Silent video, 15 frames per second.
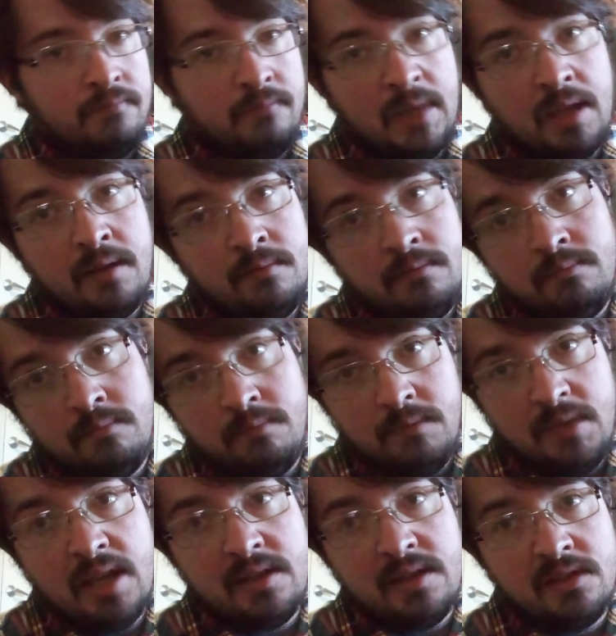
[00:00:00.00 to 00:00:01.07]
And
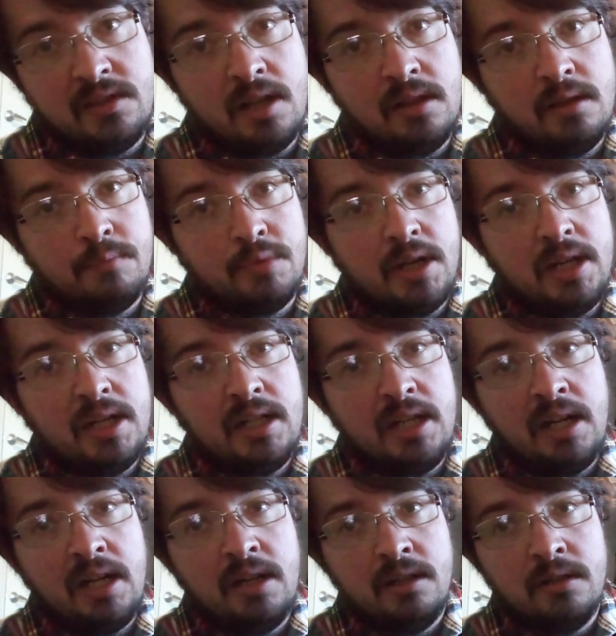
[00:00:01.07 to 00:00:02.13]
yes, celebrated
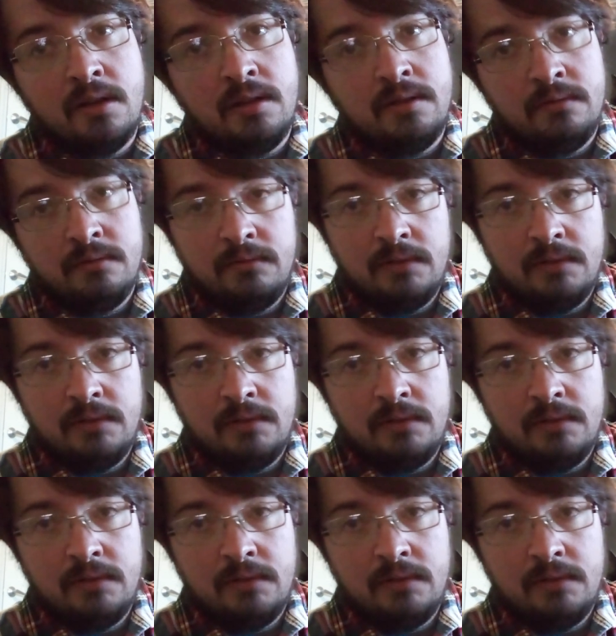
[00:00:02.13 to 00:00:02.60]
here on